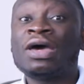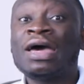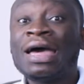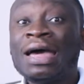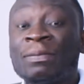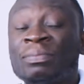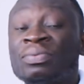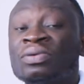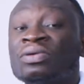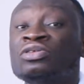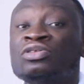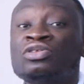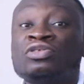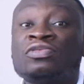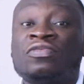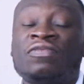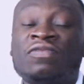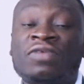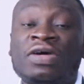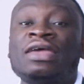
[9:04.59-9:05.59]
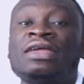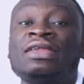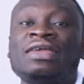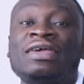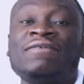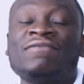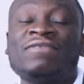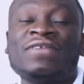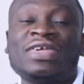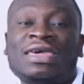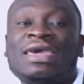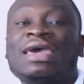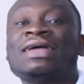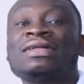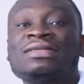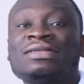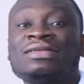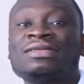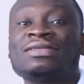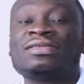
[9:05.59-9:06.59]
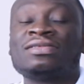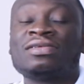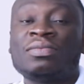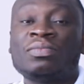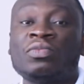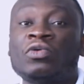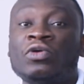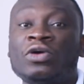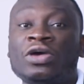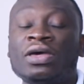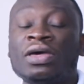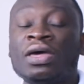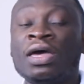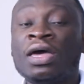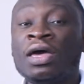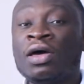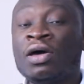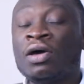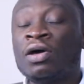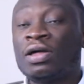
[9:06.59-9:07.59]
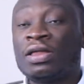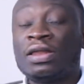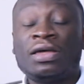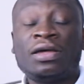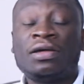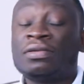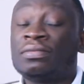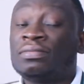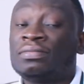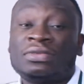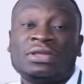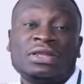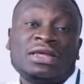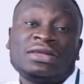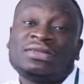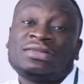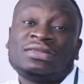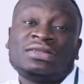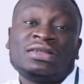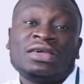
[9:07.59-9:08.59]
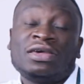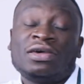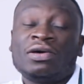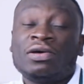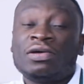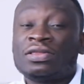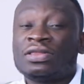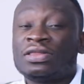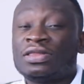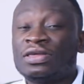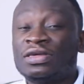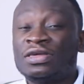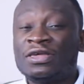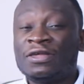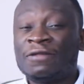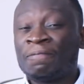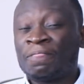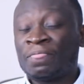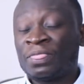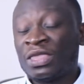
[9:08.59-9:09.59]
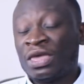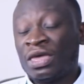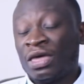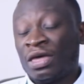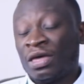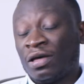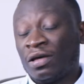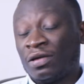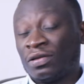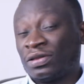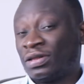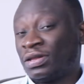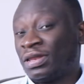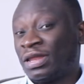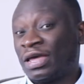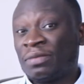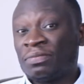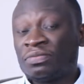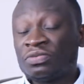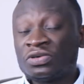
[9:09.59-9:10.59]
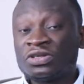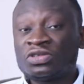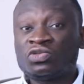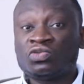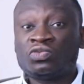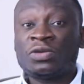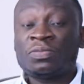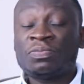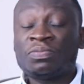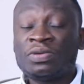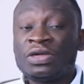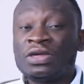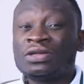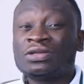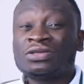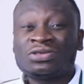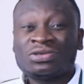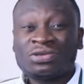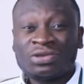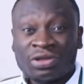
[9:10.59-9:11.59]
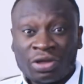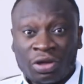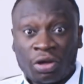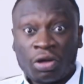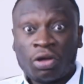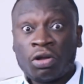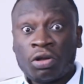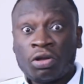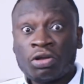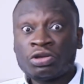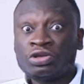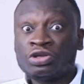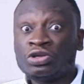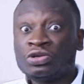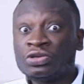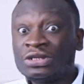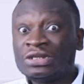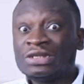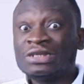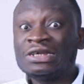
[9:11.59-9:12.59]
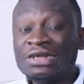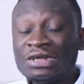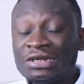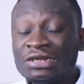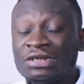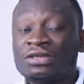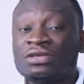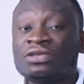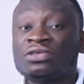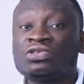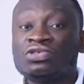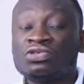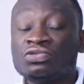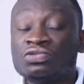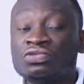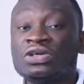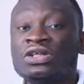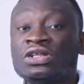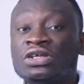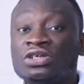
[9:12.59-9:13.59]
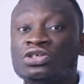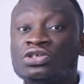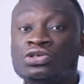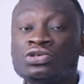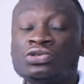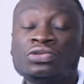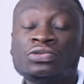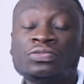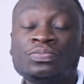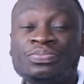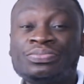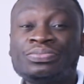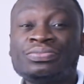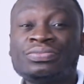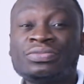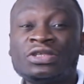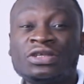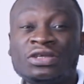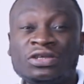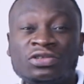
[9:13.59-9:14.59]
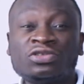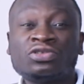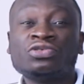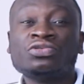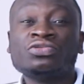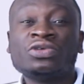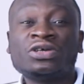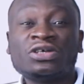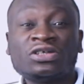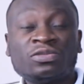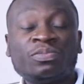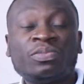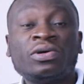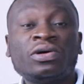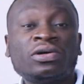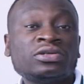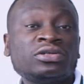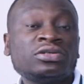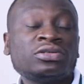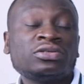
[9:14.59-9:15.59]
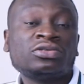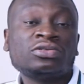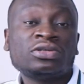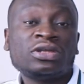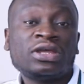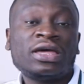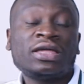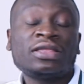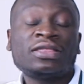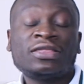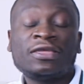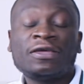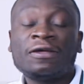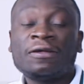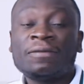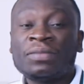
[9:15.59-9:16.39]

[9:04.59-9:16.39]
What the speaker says: happen to find a vacancy somewhere, let's say on the library's webpage, all you need to really do is to respond to that